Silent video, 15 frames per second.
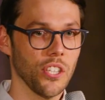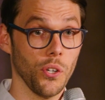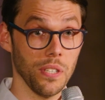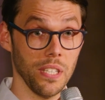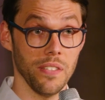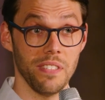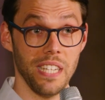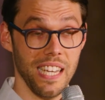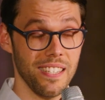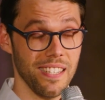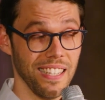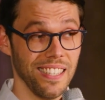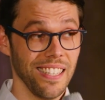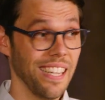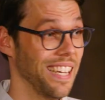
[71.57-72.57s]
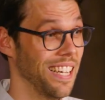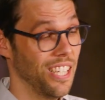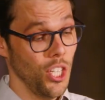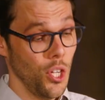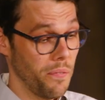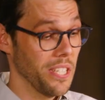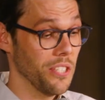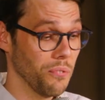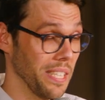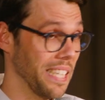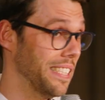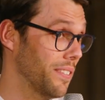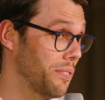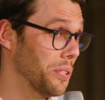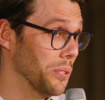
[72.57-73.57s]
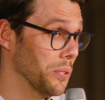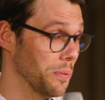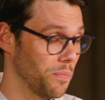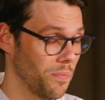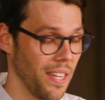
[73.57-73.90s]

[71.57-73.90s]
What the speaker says: cognitive testing, a lot of it is really difficult.